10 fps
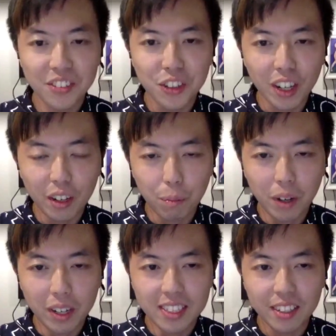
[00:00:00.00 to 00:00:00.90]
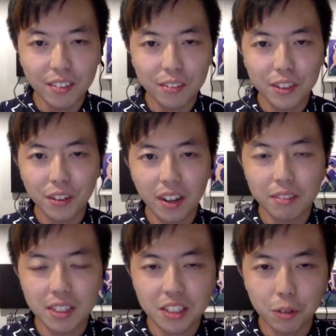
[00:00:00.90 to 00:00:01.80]
really impressive to have
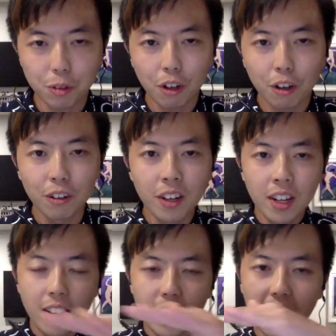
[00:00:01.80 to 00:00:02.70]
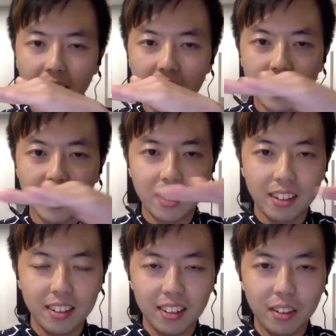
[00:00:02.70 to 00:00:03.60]
such a role, like in
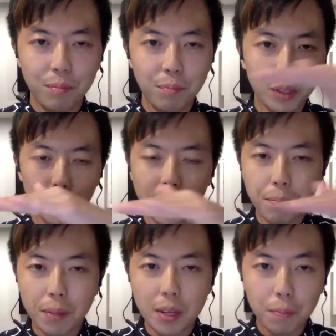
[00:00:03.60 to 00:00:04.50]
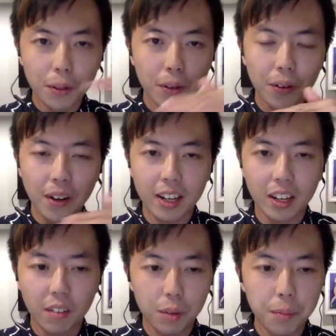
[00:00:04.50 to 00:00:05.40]
between people and the
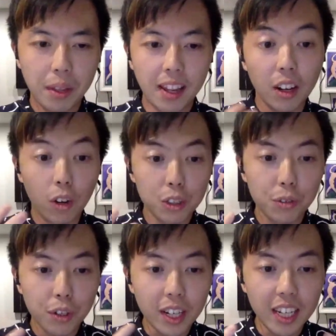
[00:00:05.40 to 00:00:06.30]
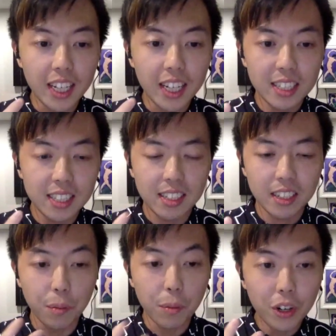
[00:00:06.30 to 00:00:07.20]
government, and also really
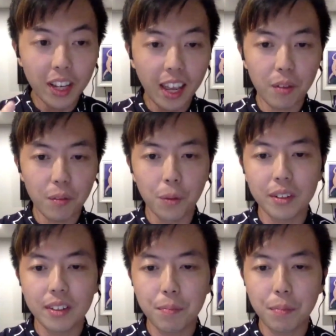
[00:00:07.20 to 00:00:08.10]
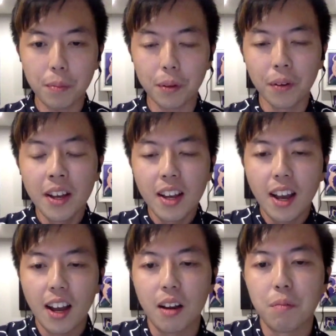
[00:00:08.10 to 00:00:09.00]
communicate what people
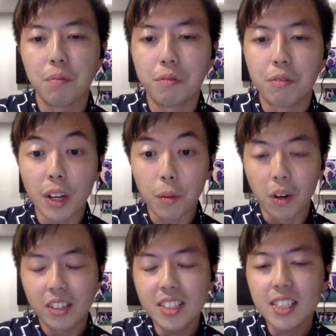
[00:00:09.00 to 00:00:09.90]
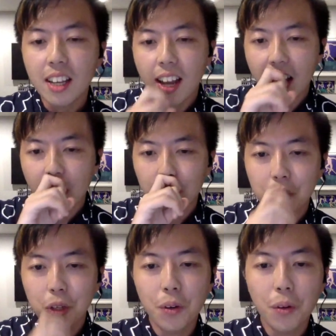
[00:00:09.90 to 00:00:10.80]
really want. So
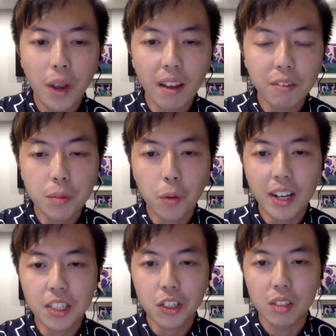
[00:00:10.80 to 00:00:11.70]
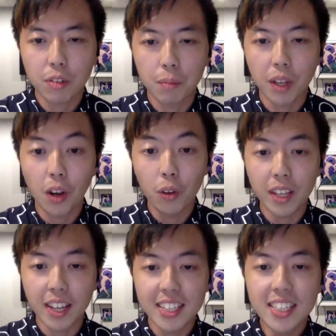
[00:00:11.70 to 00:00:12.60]
we have some questions from the
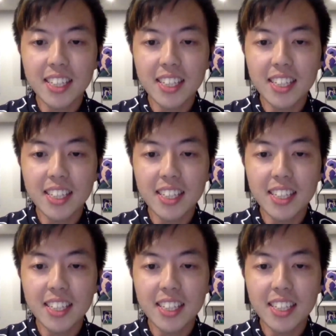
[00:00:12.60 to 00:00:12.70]
audience,